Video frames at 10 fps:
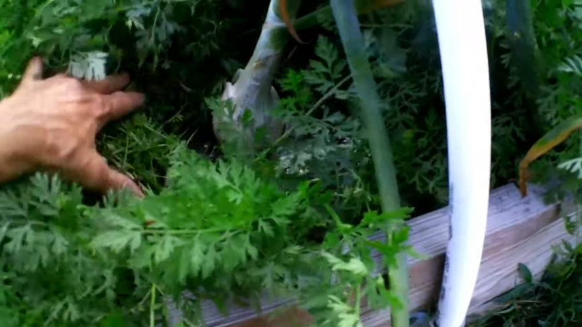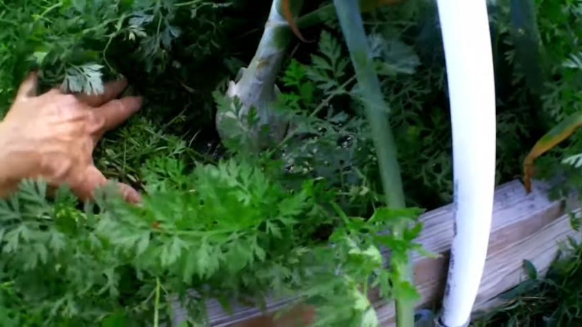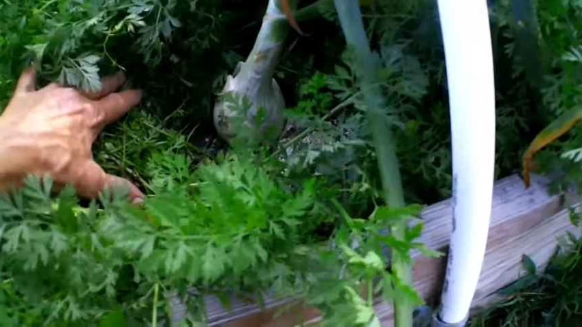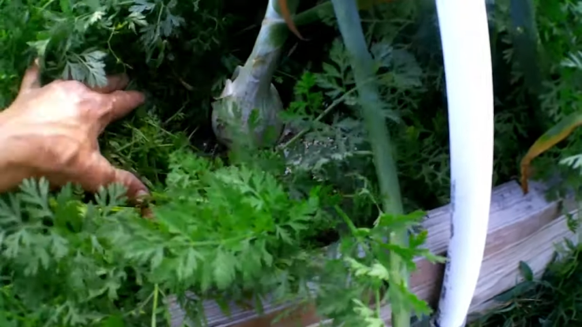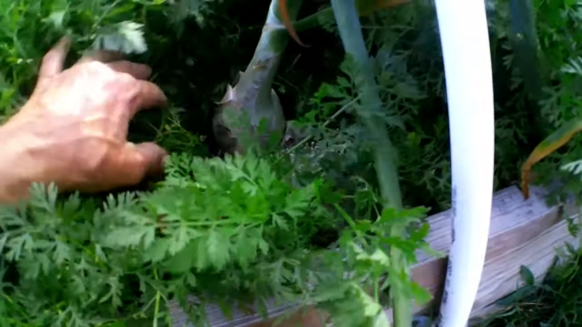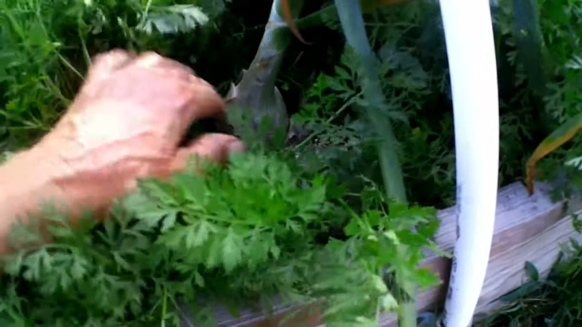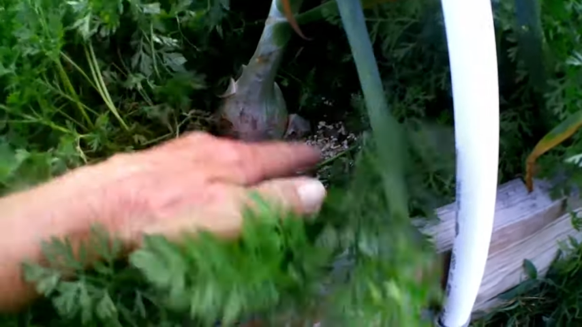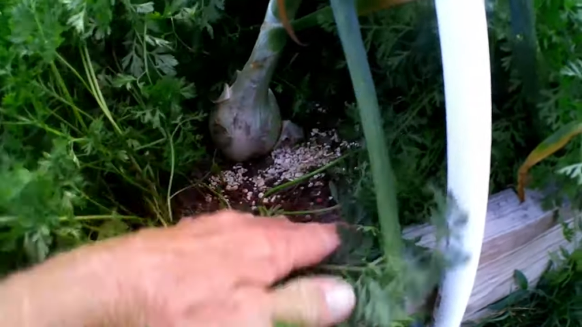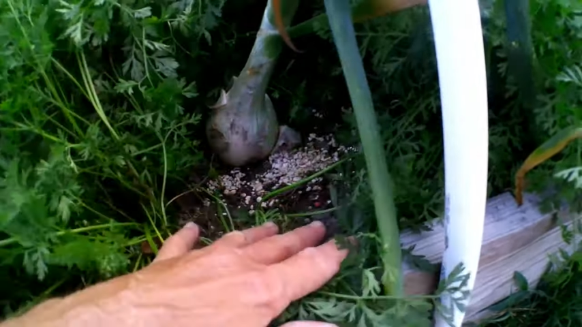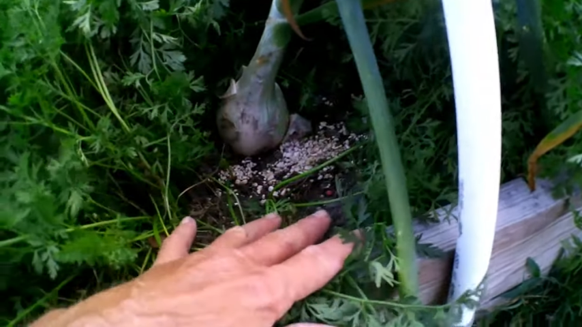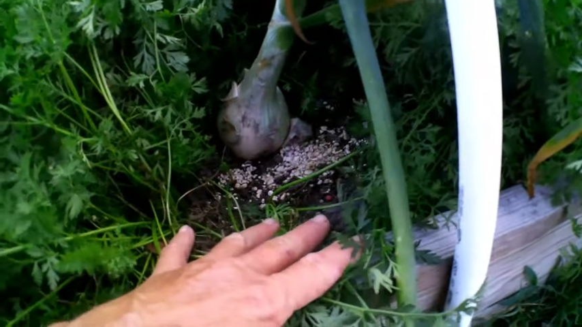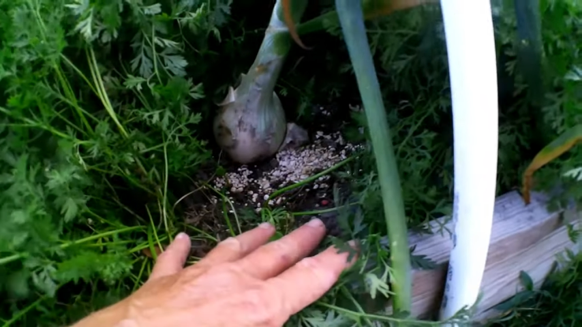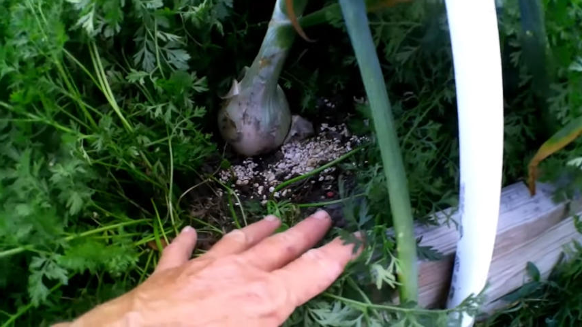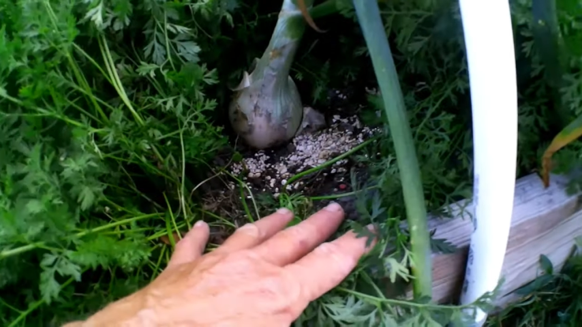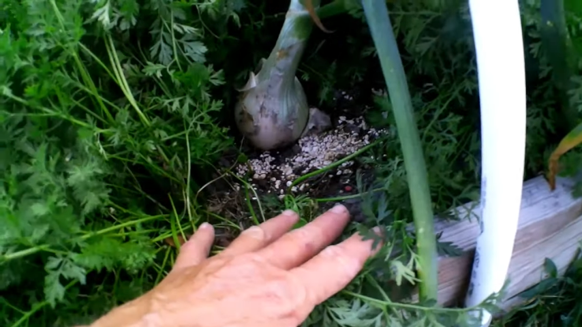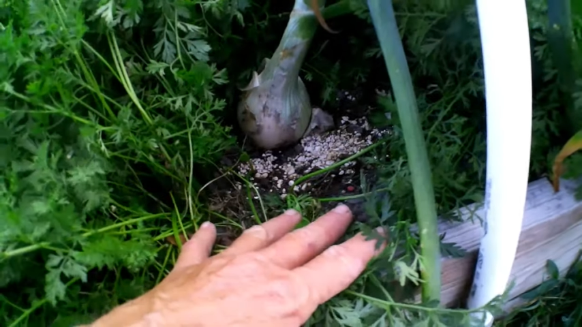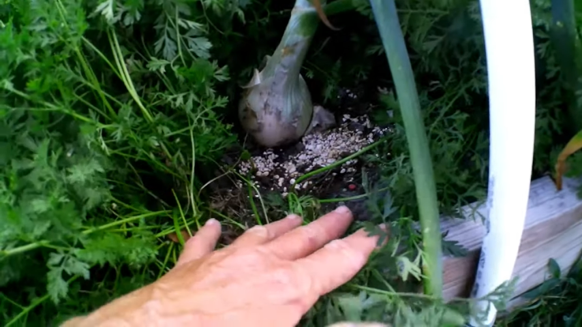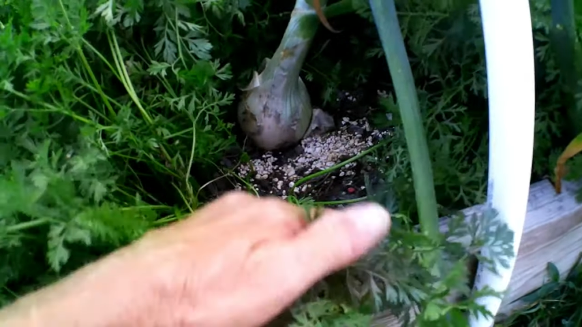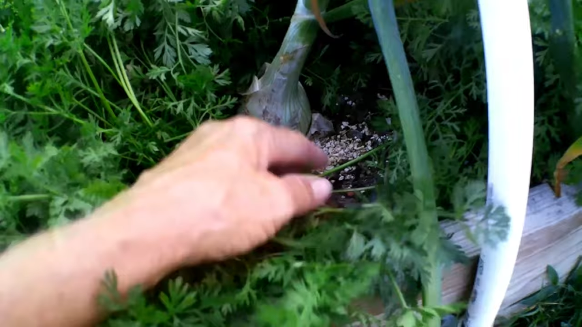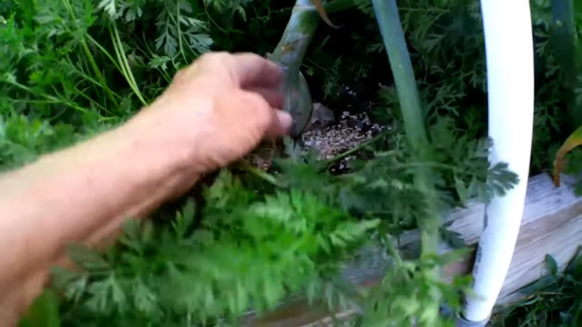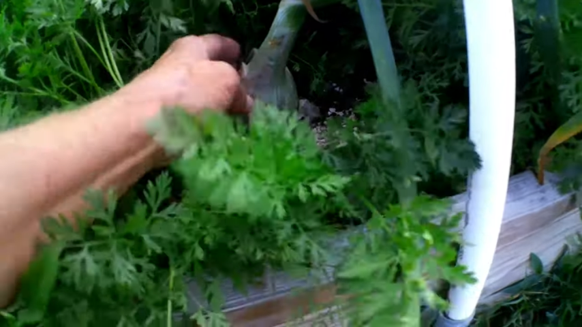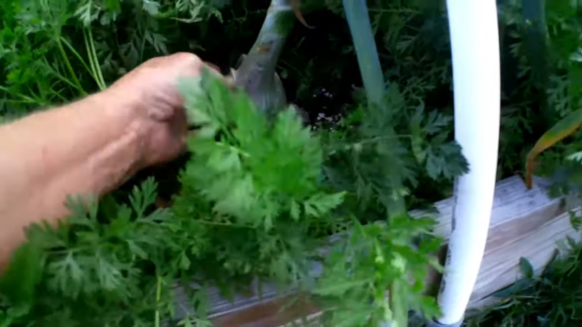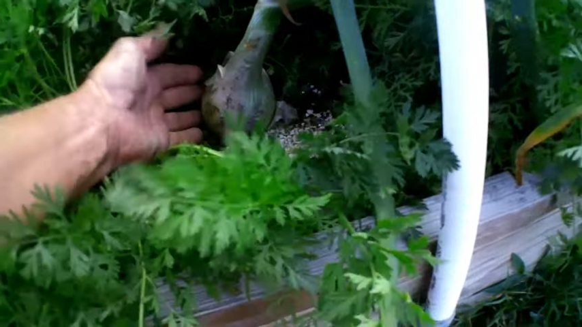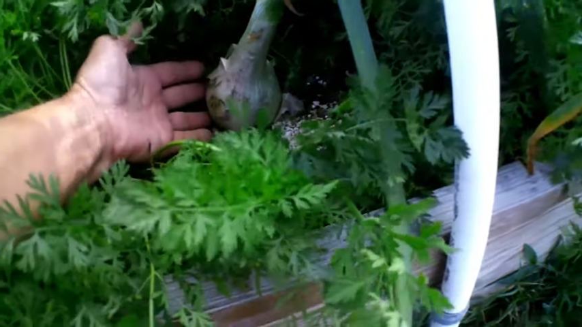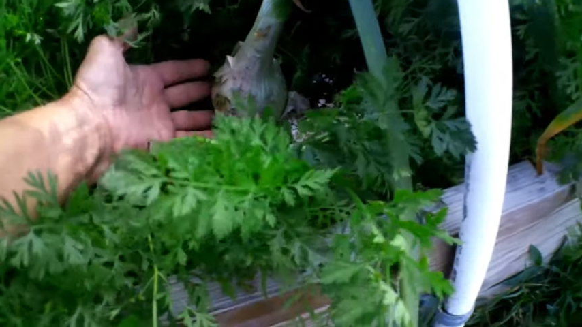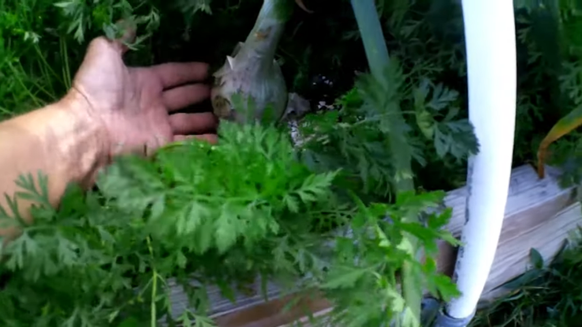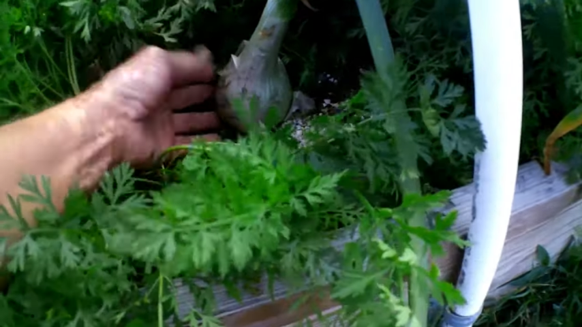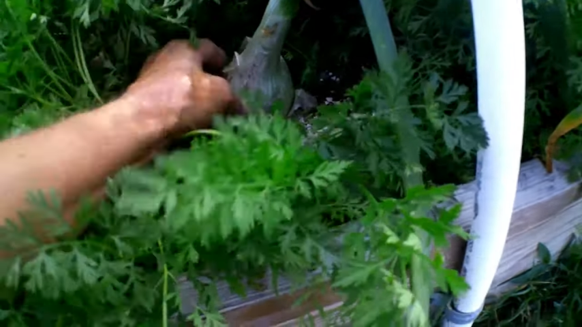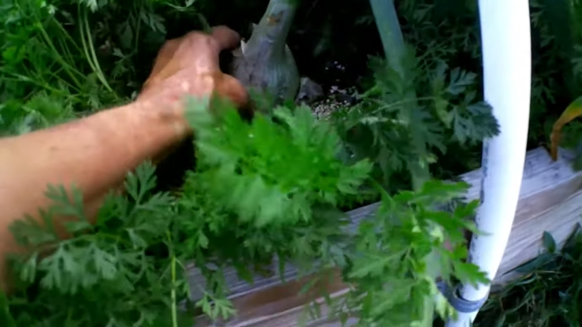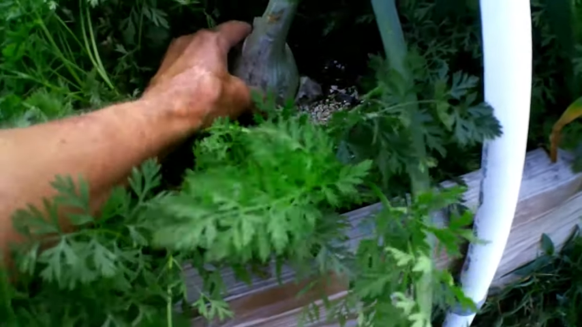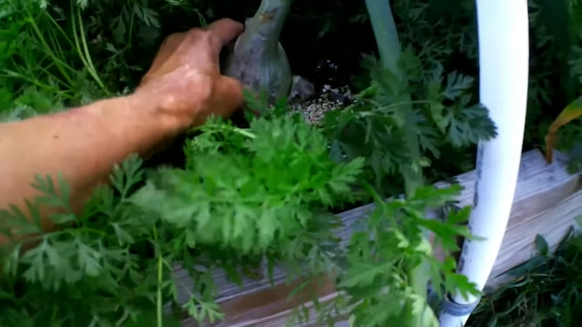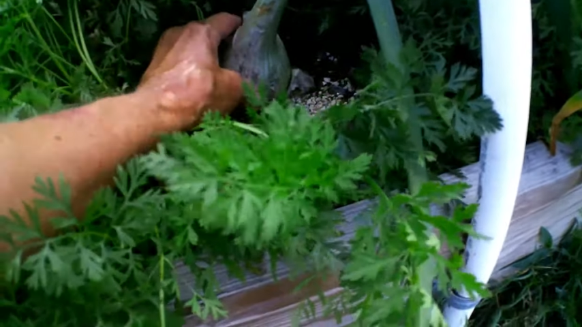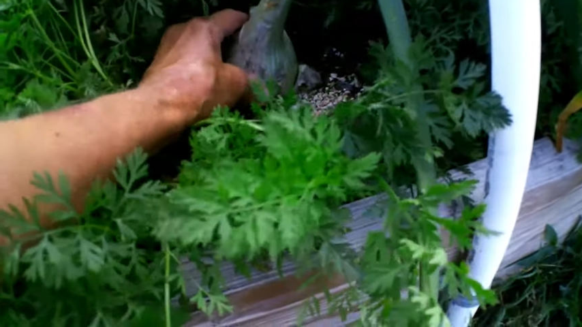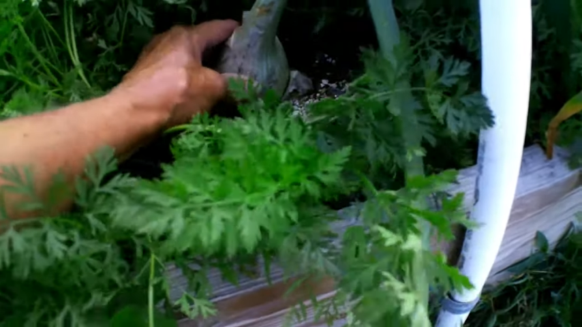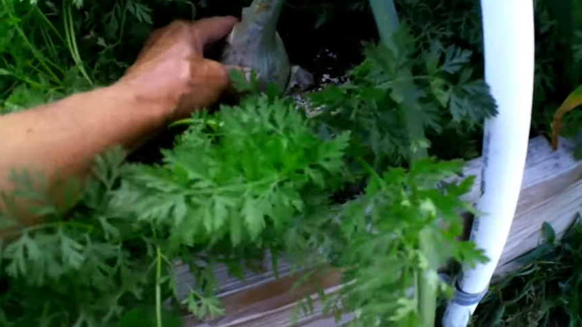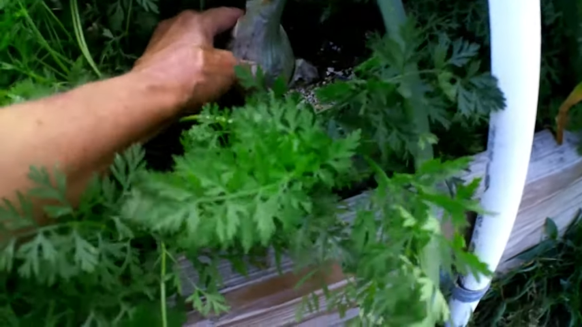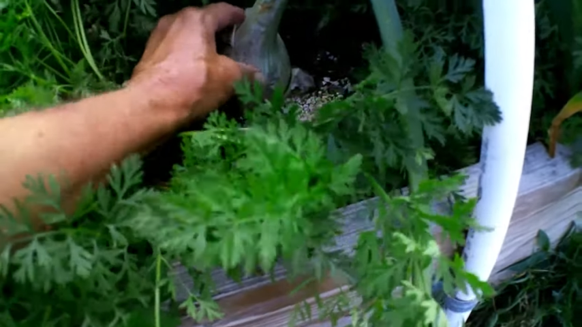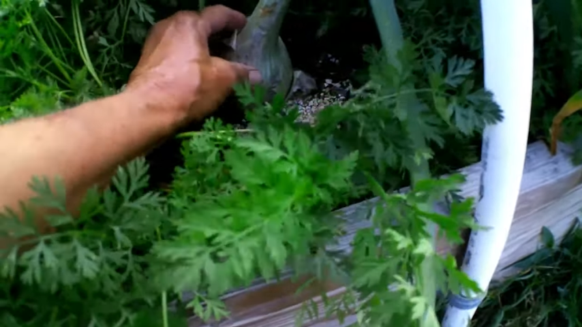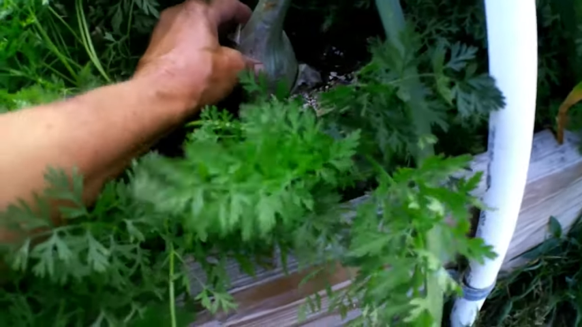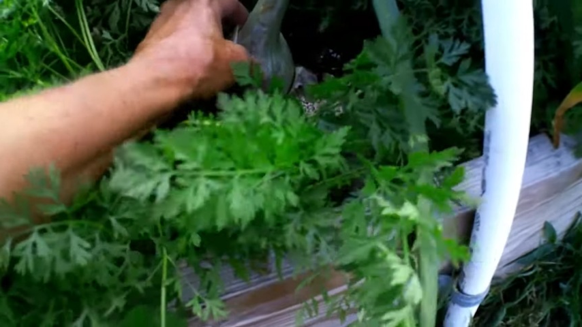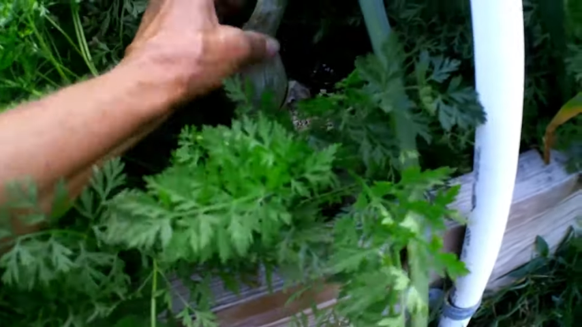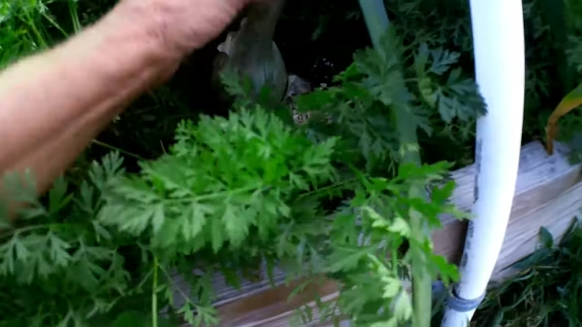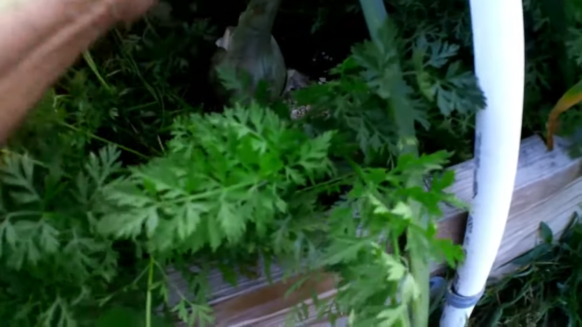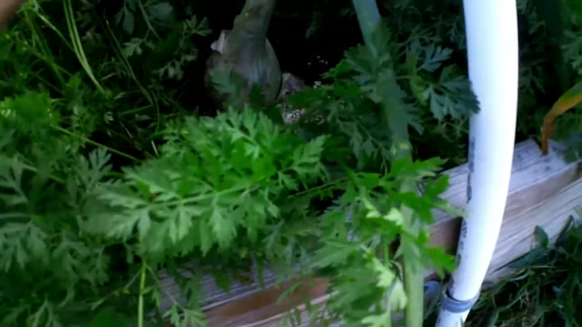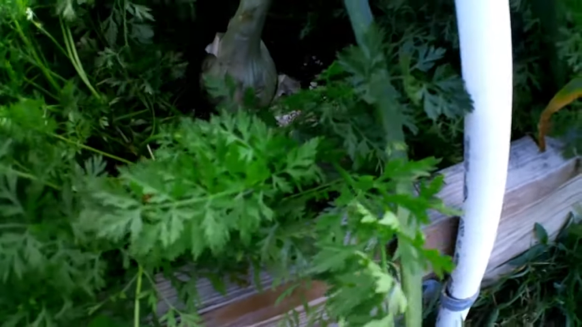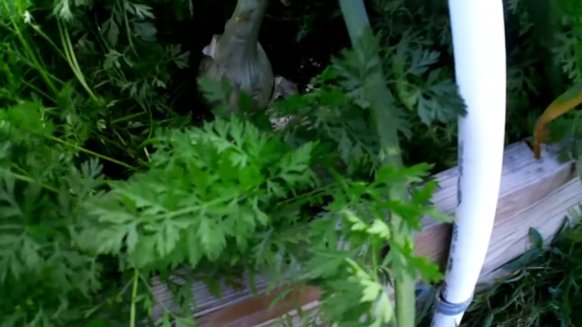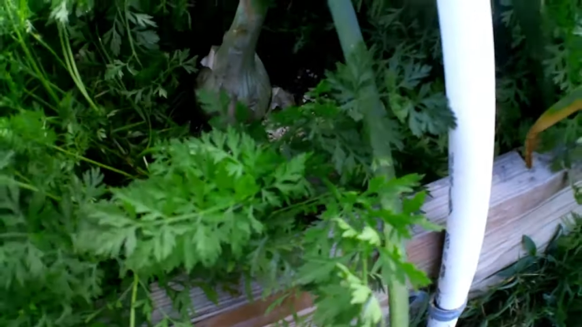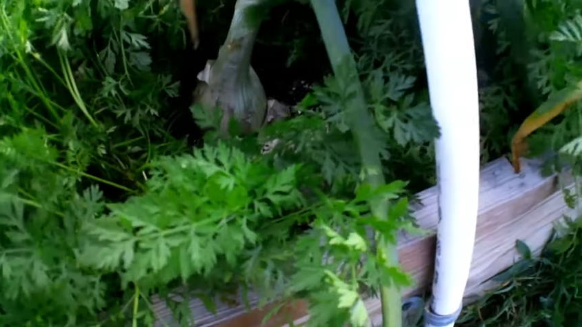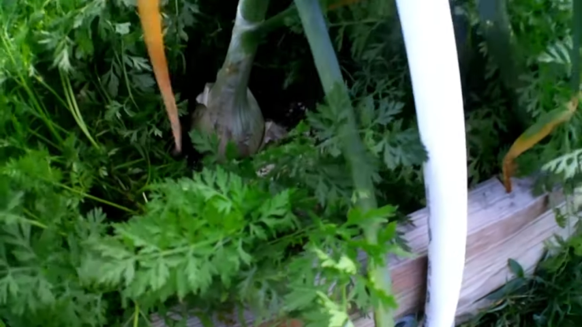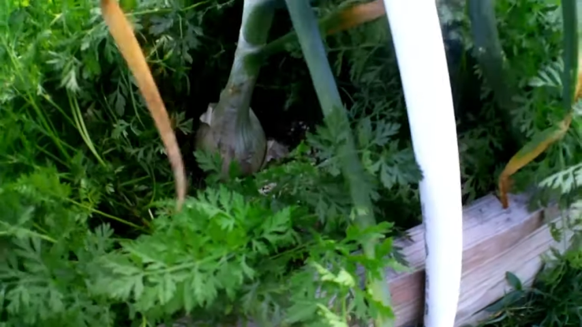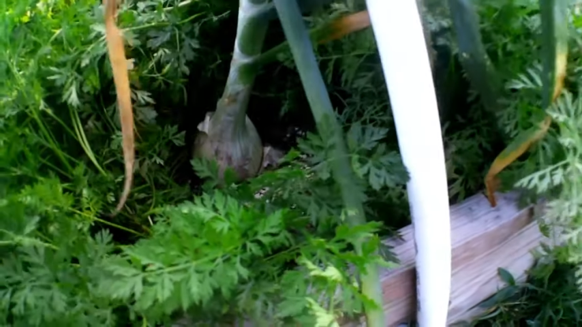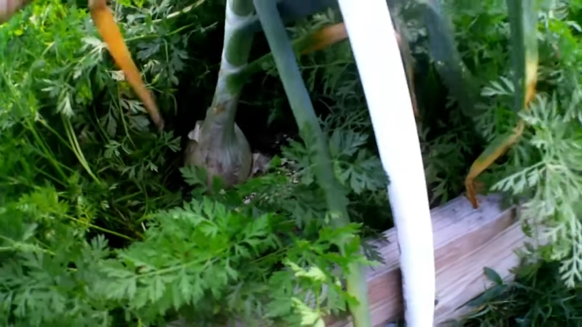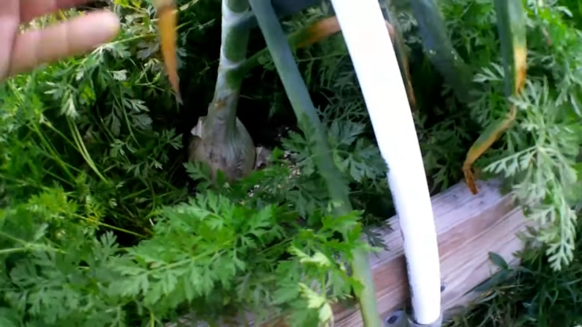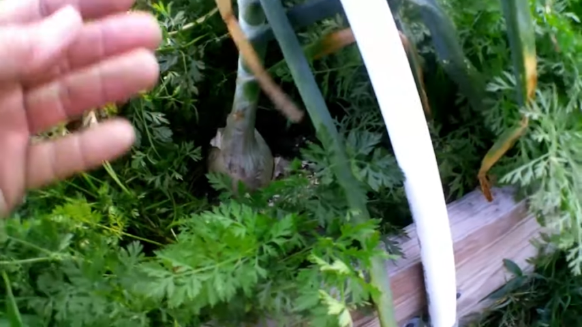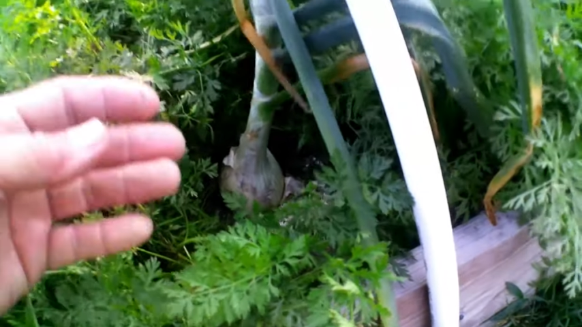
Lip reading: No face is visible, so there are no lips to read.